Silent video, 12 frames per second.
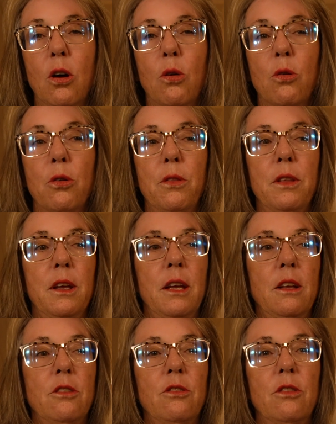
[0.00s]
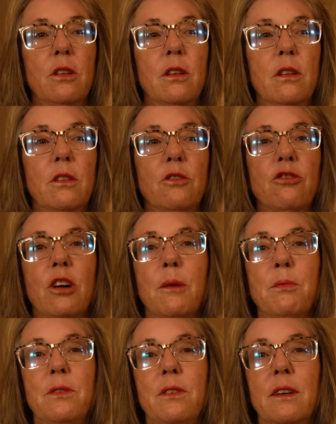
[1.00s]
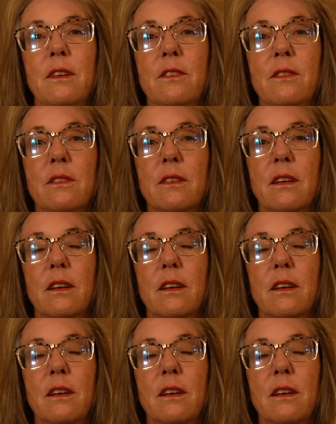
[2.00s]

Or the Chopsticks